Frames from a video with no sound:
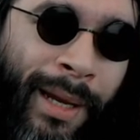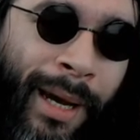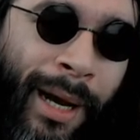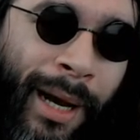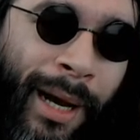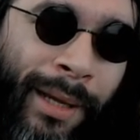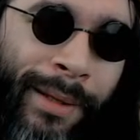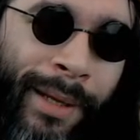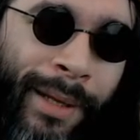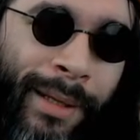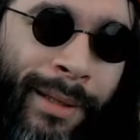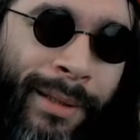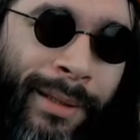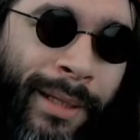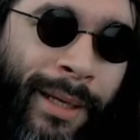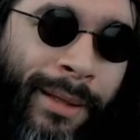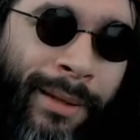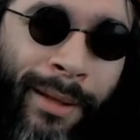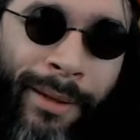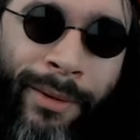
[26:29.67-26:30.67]
and then
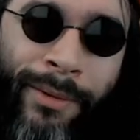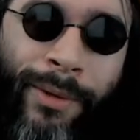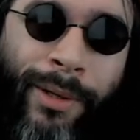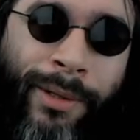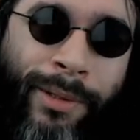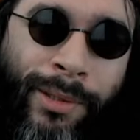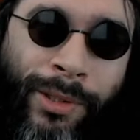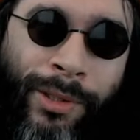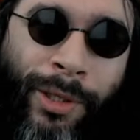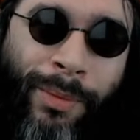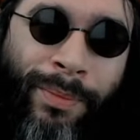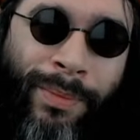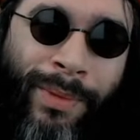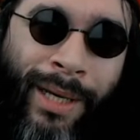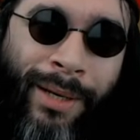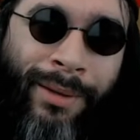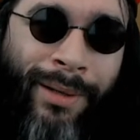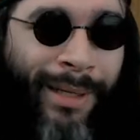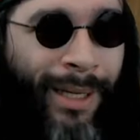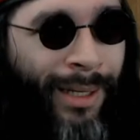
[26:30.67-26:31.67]
get their throats jumped
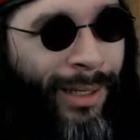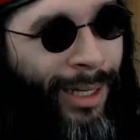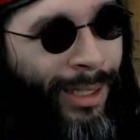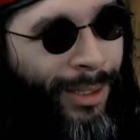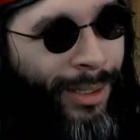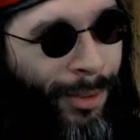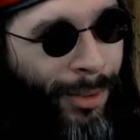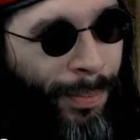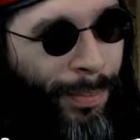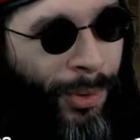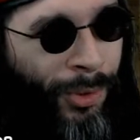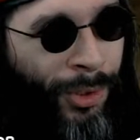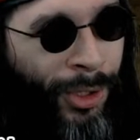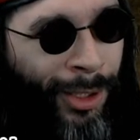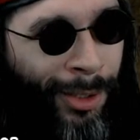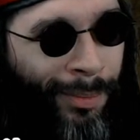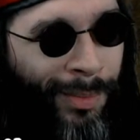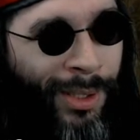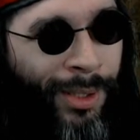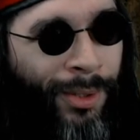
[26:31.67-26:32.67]
down, and that ends up pushing
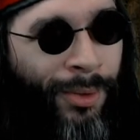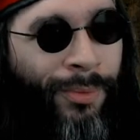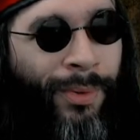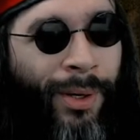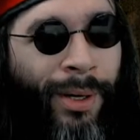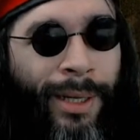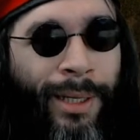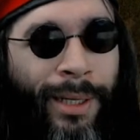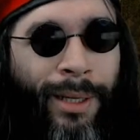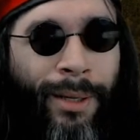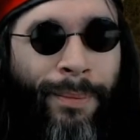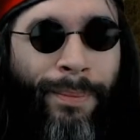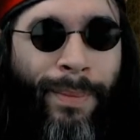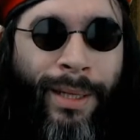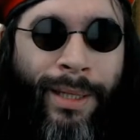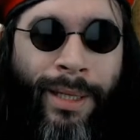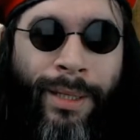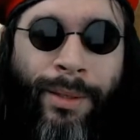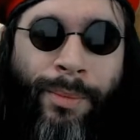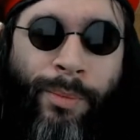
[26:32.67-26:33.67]
them to the right and
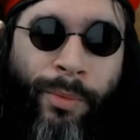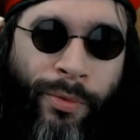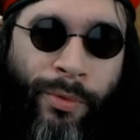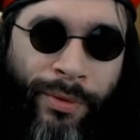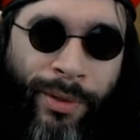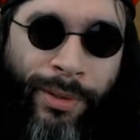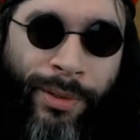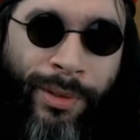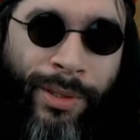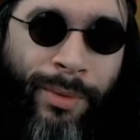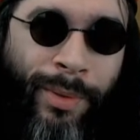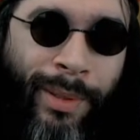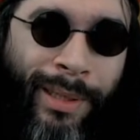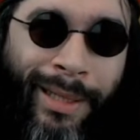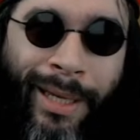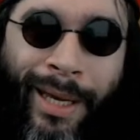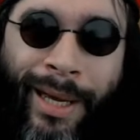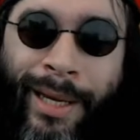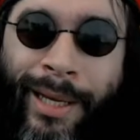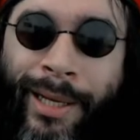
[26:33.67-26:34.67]
making them refuse to
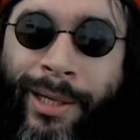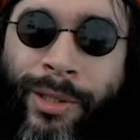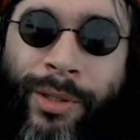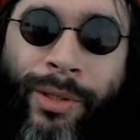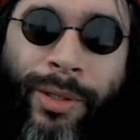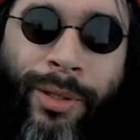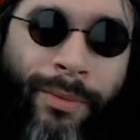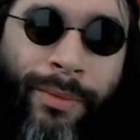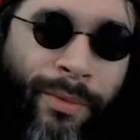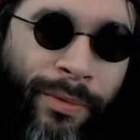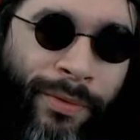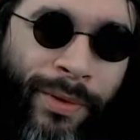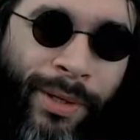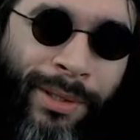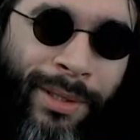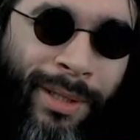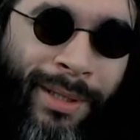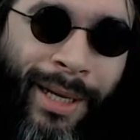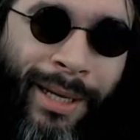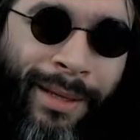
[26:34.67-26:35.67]
engage and refuse to
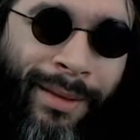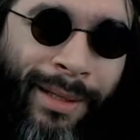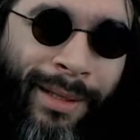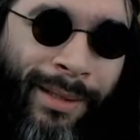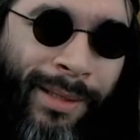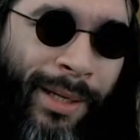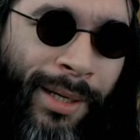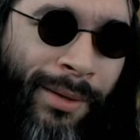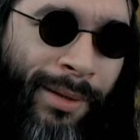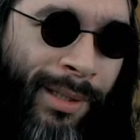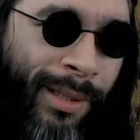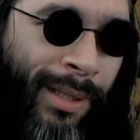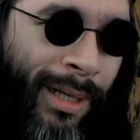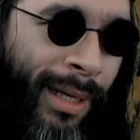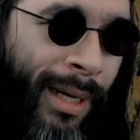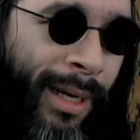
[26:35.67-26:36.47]
take things seriously.